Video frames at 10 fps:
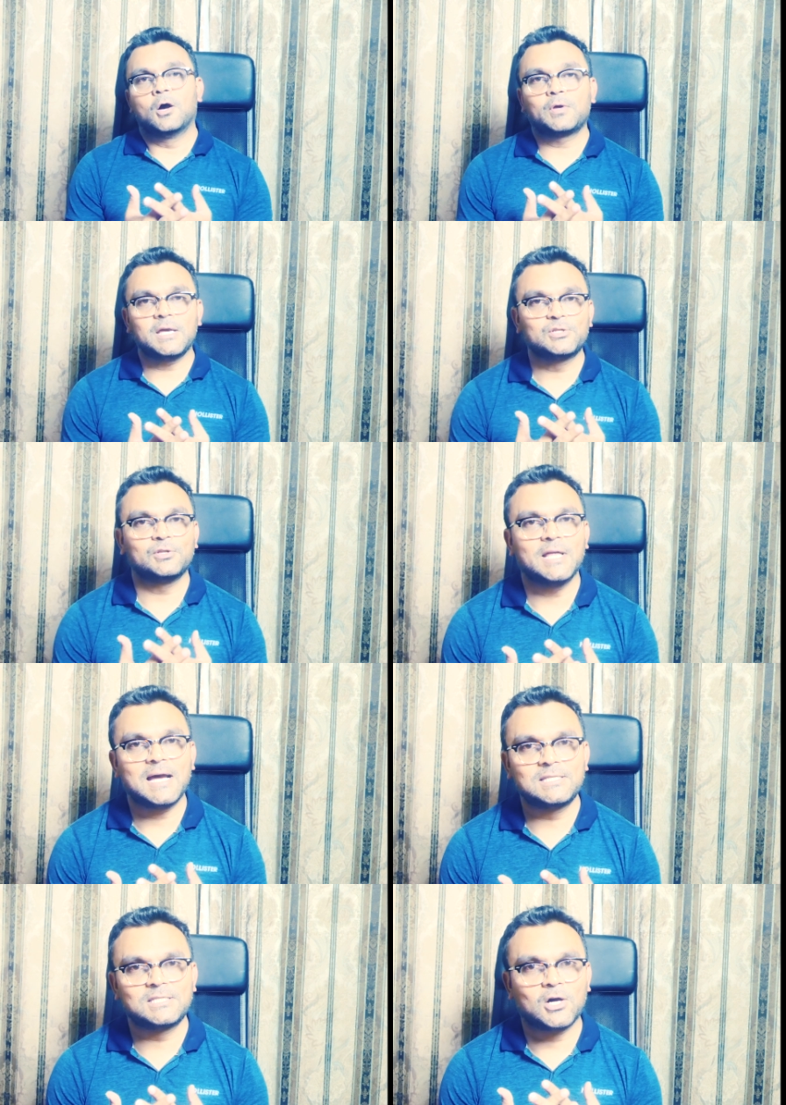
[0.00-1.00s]
Okay, so
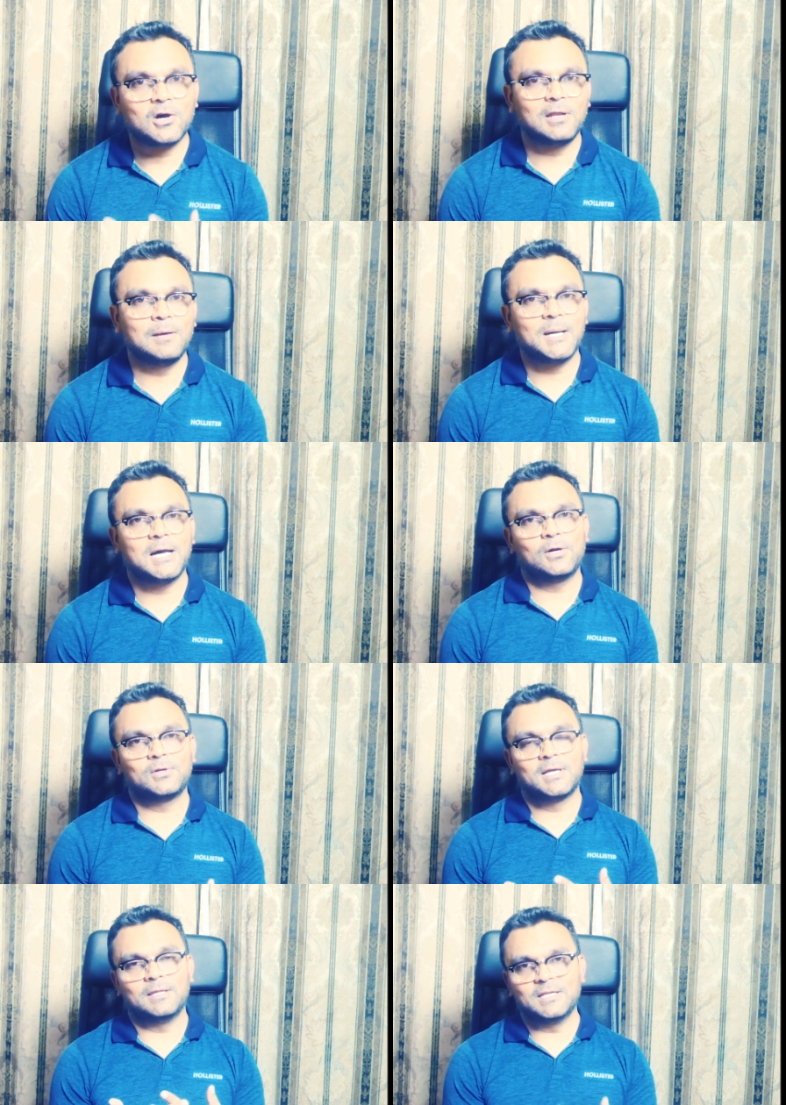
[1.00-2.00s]
that's all
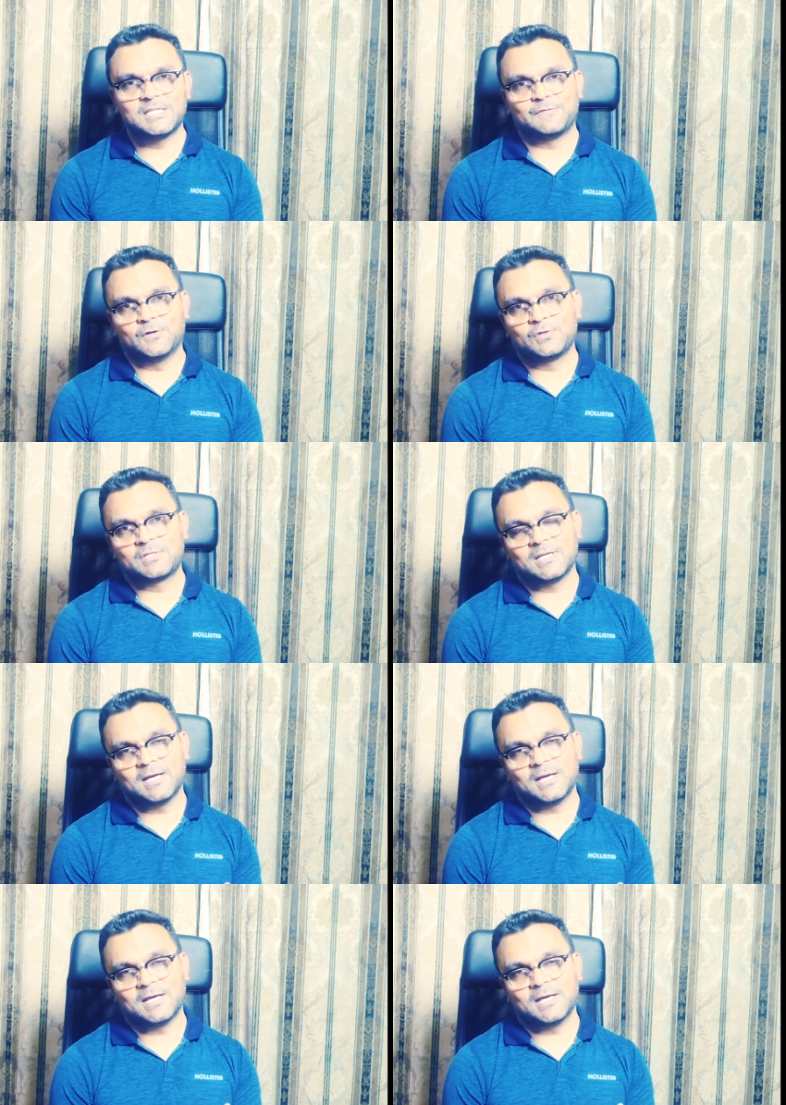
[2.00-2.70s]
about this, folks.